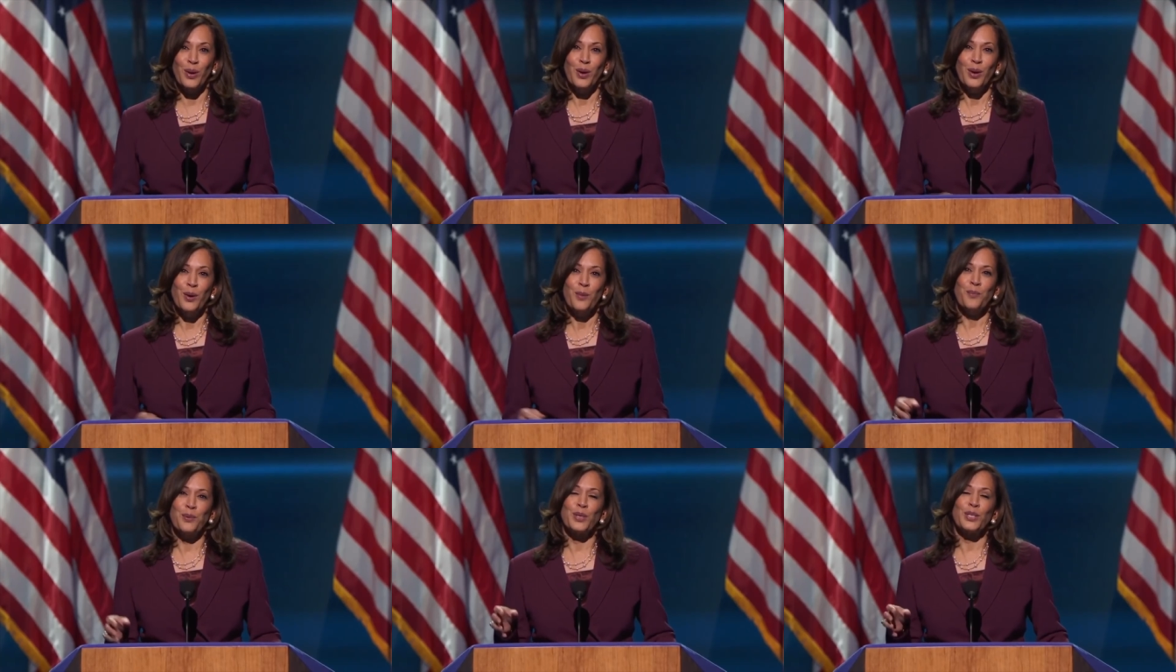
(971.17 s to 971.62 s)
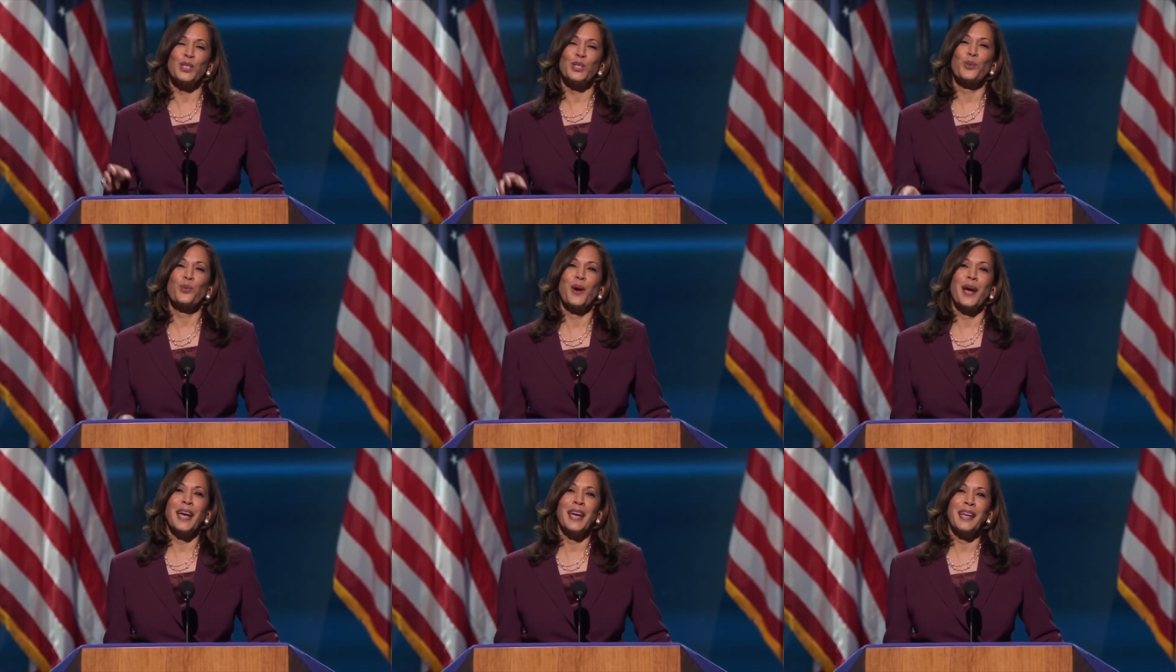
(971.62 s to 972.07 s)

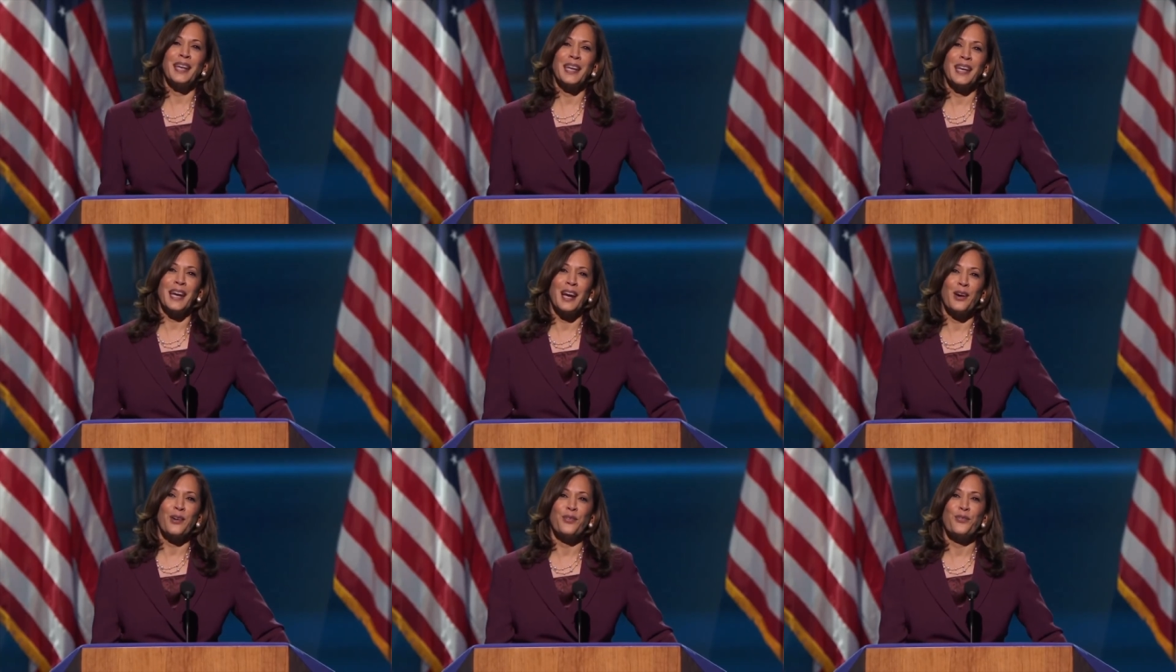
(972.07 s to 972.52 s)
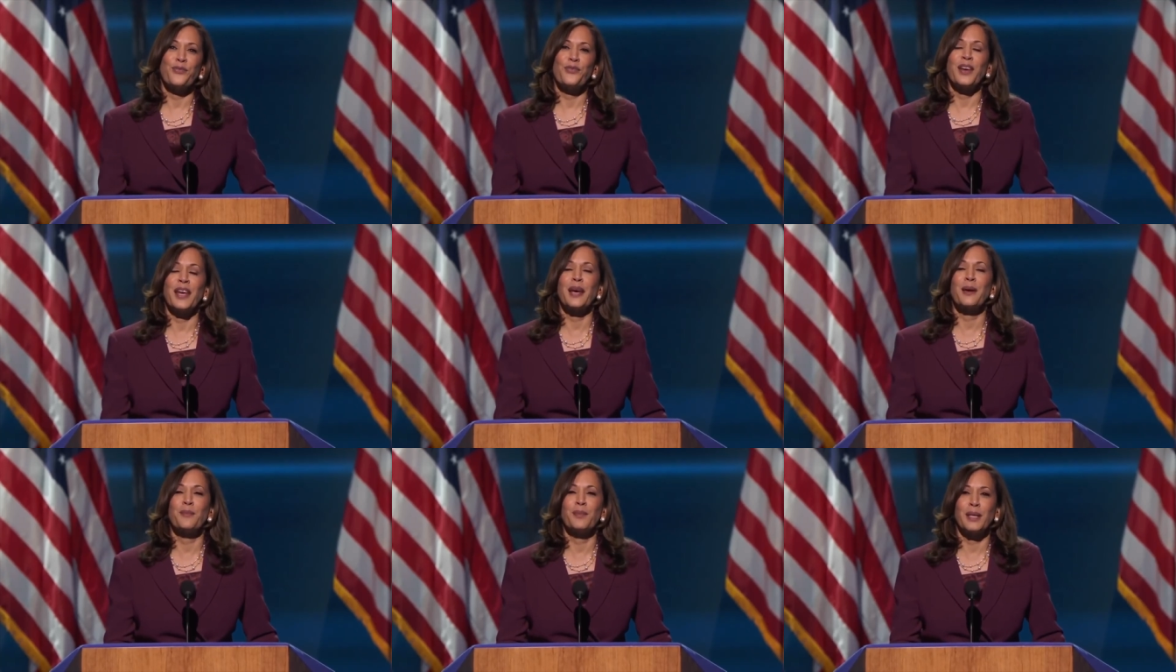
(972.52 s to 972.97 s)
persuading our
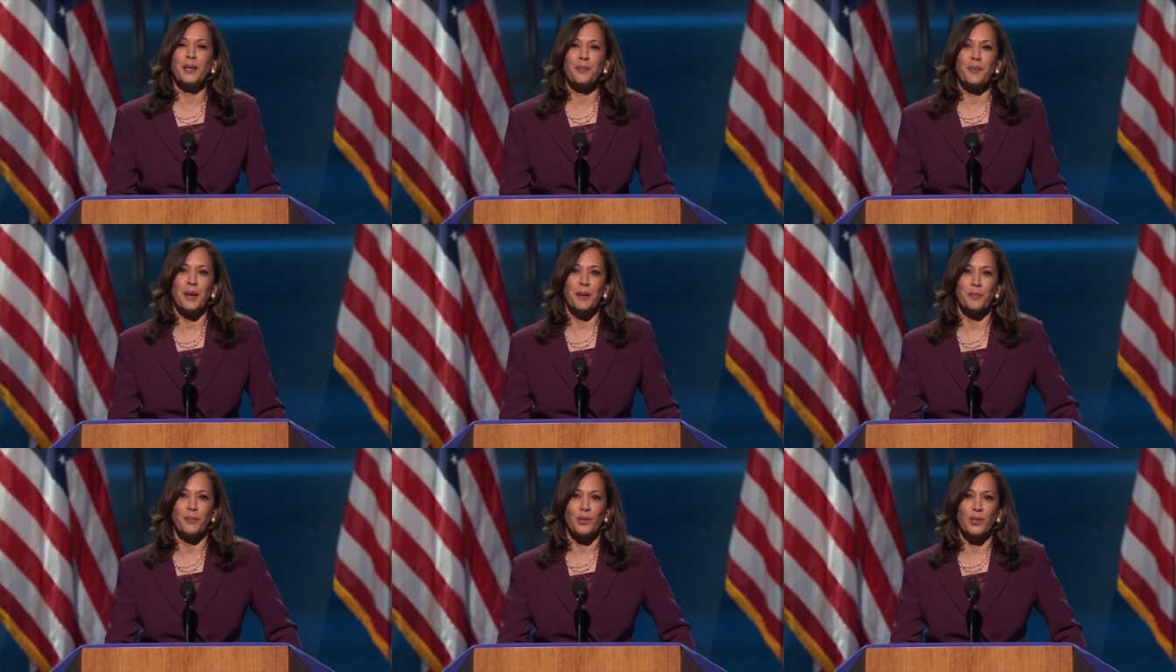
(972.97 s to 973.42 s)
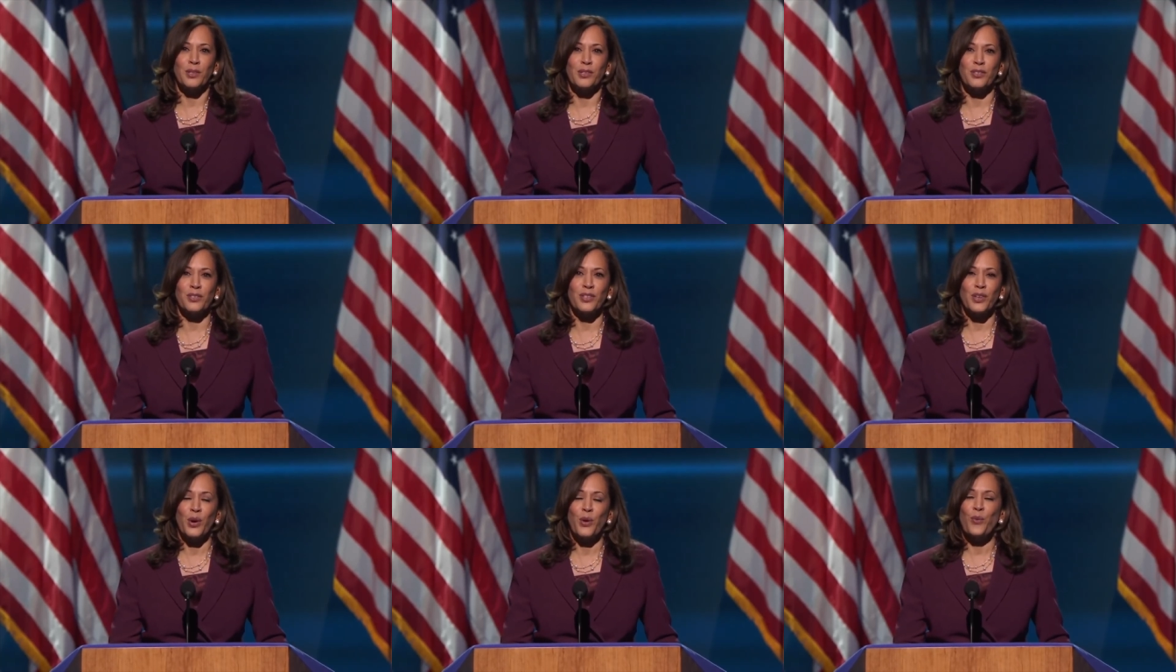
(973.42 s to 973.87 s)
family
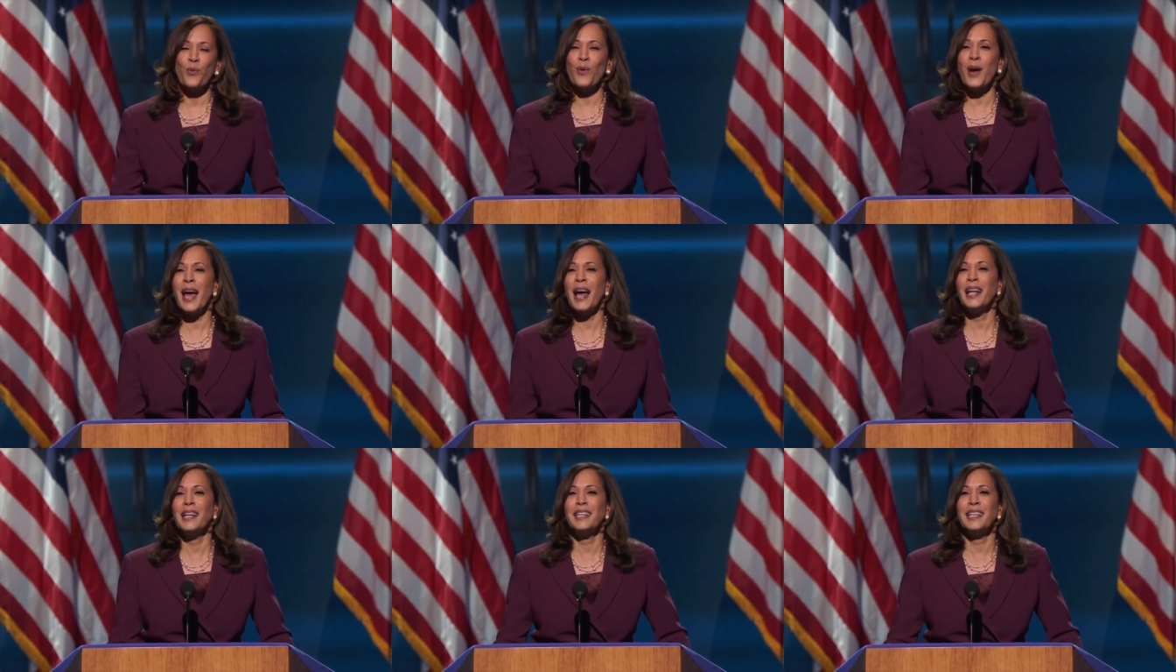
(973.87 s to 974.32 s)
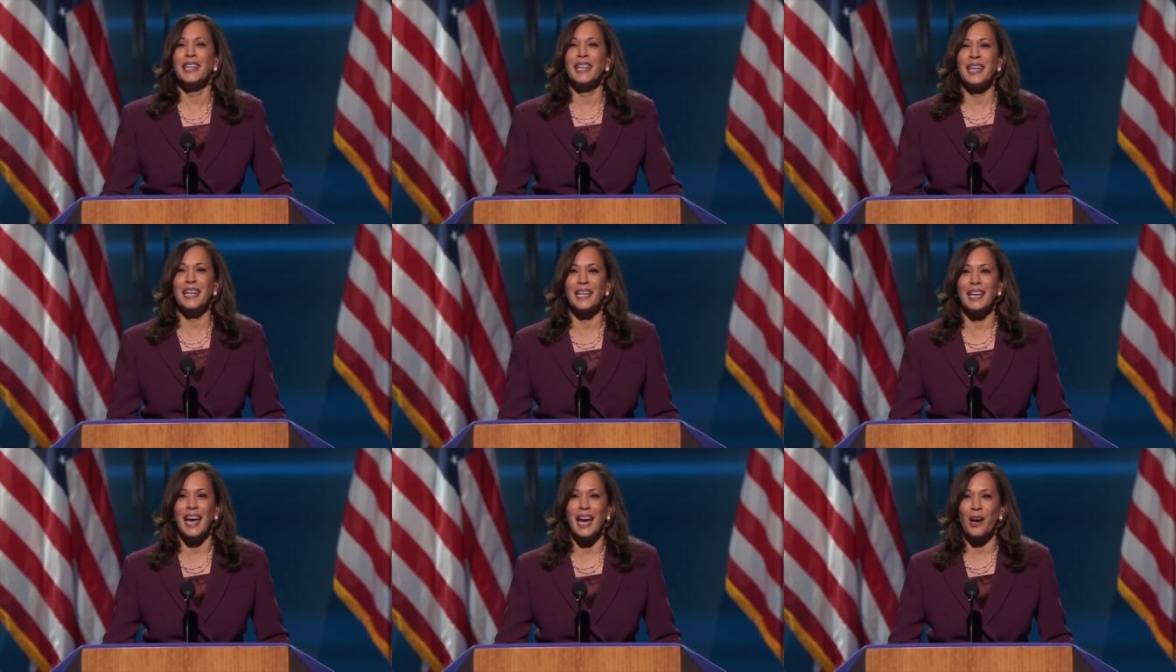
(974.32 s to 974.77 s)
members,
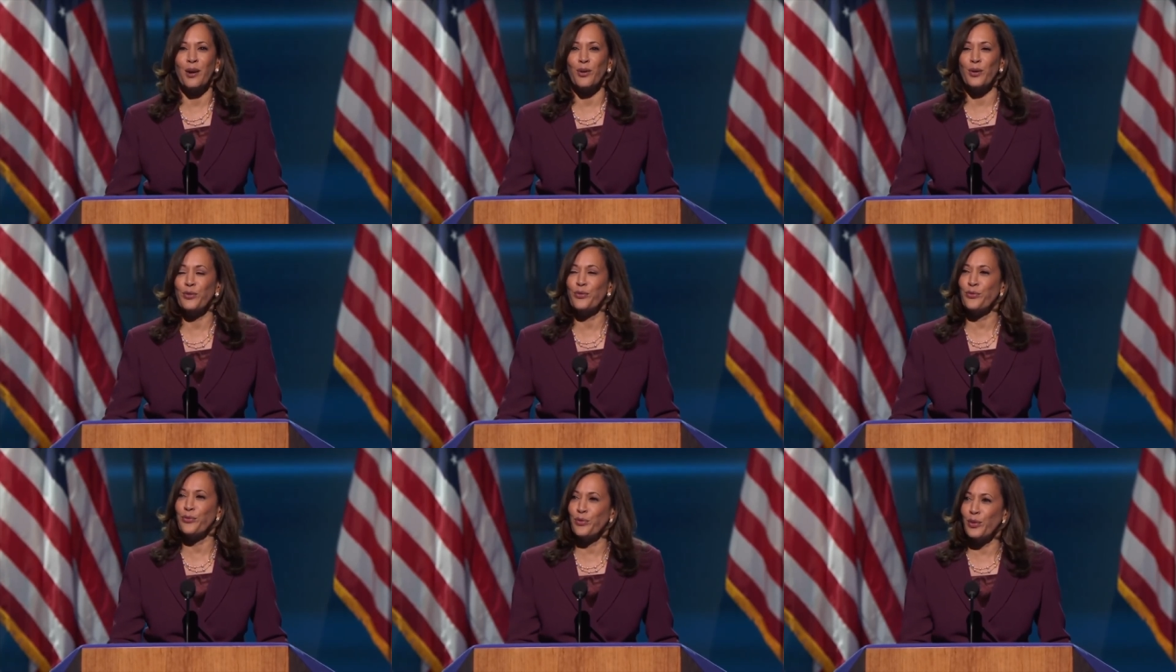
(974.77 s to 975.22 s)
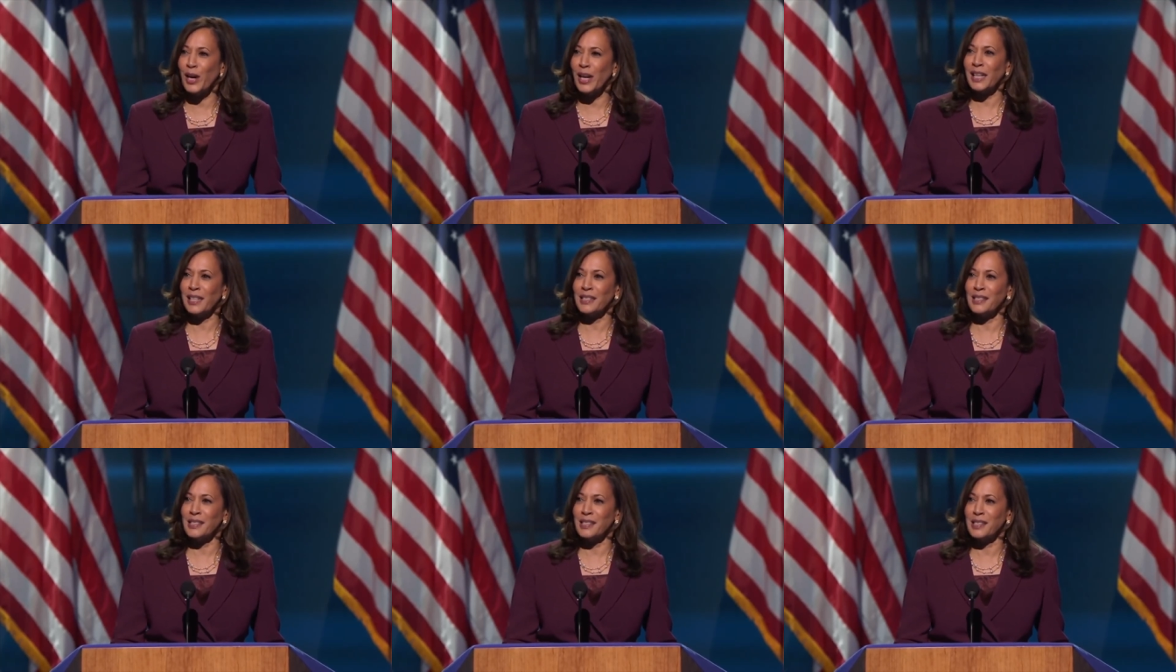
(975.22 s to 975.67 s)
rallying our
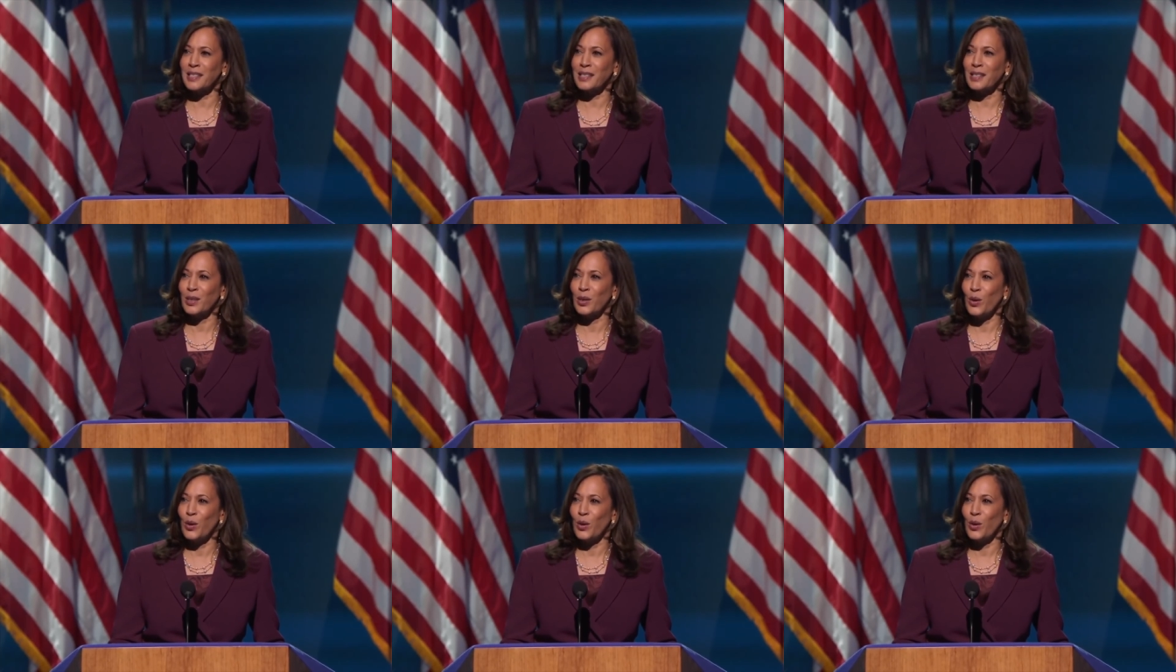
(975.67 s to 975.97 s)
friends,